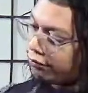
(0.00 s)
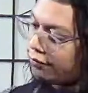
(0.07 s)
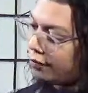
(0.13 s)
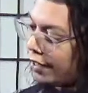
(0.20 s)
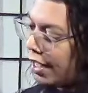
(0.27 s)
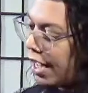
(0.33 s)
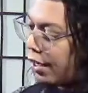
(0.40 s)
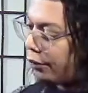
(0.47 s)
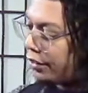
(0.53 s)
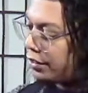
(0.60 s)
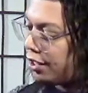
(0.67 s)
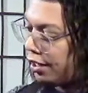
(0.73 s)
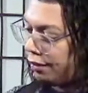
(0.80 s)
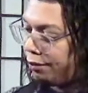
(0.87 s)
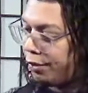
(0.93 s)
I would
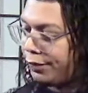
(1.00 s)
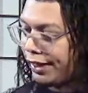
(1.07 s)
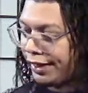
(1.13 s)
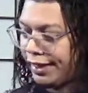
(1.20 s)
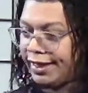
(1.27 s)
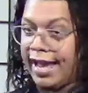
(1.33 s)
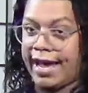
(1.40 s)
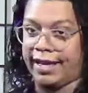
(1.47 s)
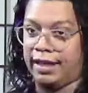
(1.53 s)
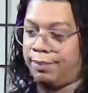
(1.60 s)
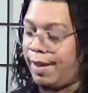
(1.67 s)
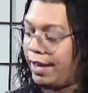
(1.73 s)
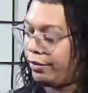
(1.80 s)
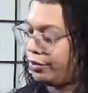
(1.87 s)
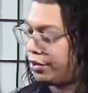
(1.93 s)
say maybe like a khaki
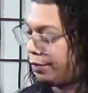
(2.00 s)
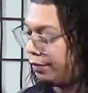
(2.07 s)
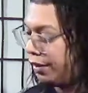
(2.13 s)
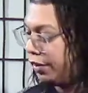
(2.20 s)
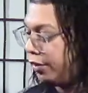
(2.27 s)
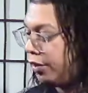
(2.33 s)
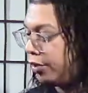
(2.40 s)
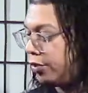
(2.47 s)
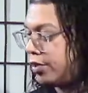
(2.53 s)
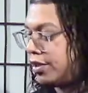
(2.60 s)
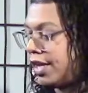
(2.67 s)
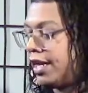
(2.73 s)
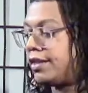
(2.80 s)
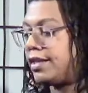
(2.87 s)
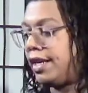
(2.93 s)
pant or something along those
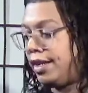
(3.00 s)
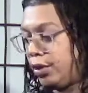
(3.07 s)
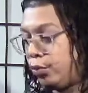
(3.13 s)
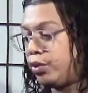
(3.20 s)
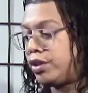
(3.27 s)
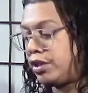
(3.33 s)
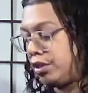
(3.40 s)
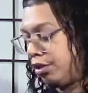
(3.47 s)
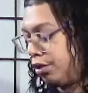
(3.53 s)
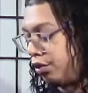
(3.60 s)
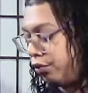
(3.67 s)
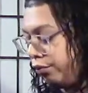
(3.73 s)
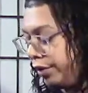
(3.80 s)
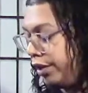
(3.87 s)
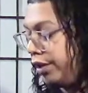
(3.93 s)
lines, and it would still look
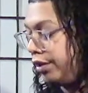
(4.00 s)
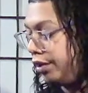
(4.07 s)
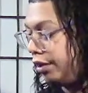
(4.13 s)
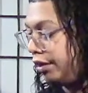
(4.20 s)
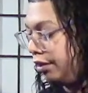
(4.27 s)
really good.